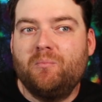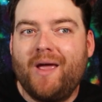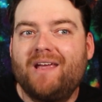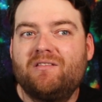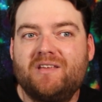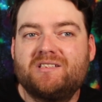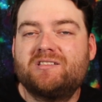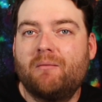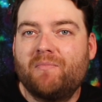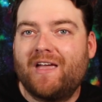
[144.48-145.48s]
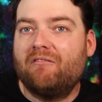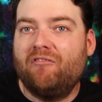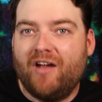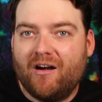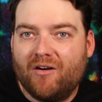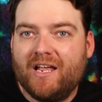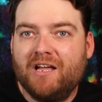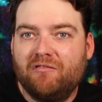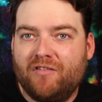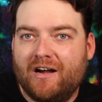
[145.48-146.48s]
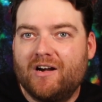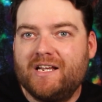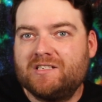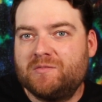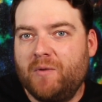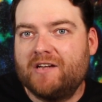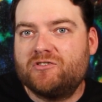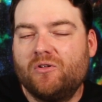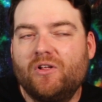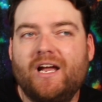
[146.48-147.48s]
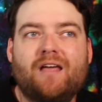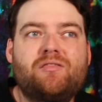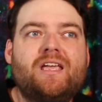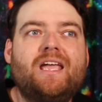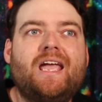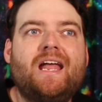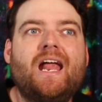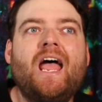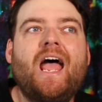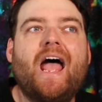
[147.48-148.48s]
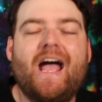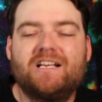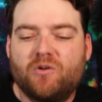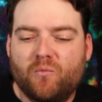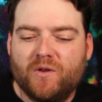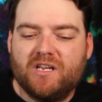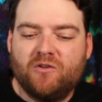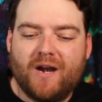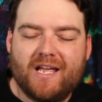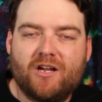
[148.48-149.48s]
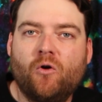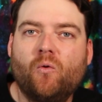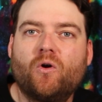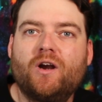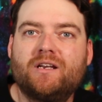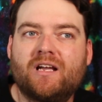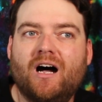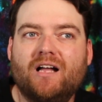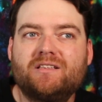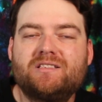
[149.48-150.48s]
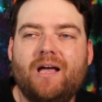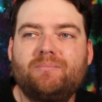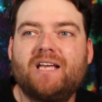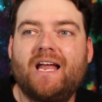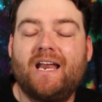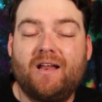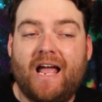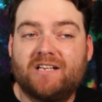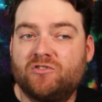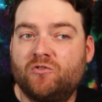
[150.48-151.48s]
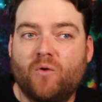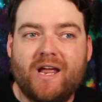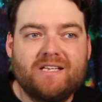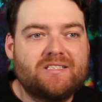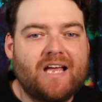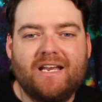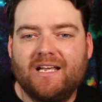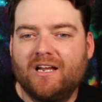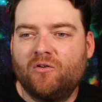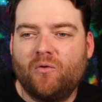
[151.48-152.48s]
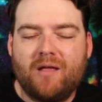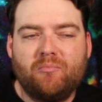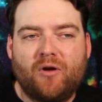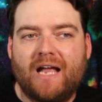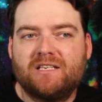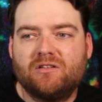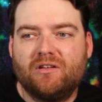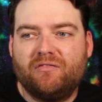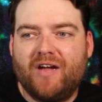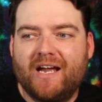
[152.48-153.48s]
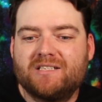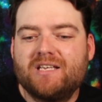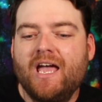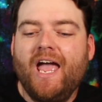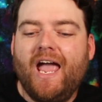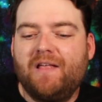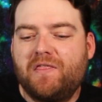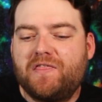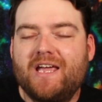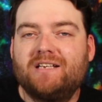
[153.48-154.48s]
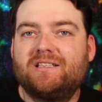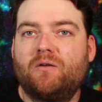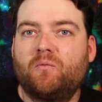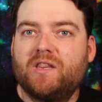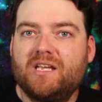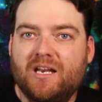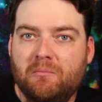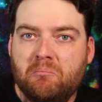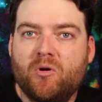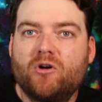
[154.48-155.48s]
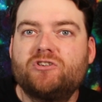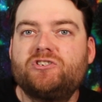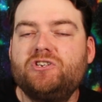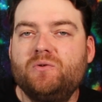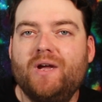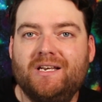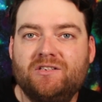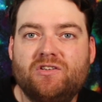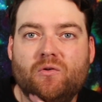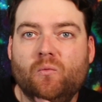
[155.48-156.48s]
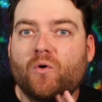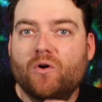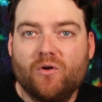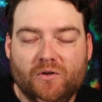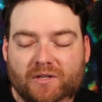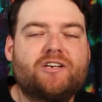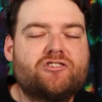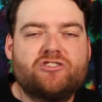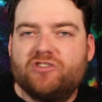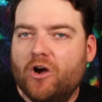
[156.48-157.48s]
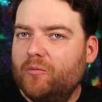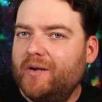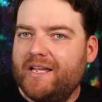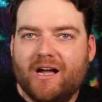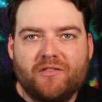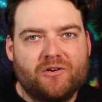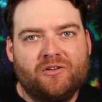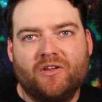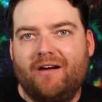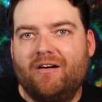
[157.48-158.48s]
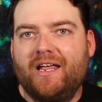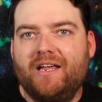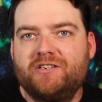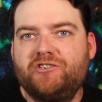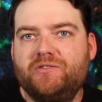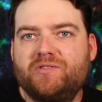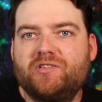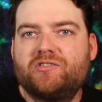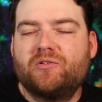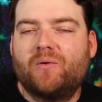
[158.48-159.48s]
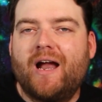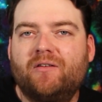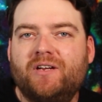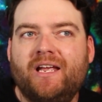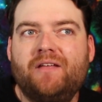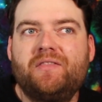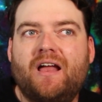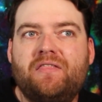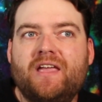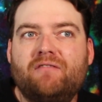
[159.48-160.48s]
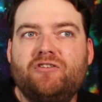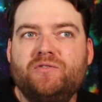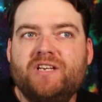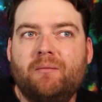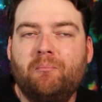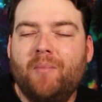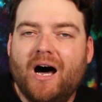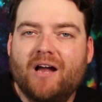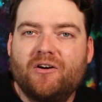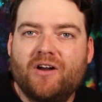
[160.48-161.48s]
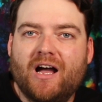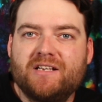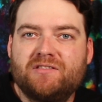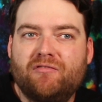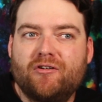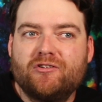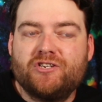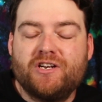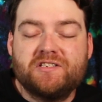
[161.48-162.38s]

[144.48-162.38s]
make this something very, very special. And I think it has a really great core and concept, and it has great setting and great practical effects and things that really can immerse you into the world. There's so many other glaring issues surrounding it that I think if you did a modernized version,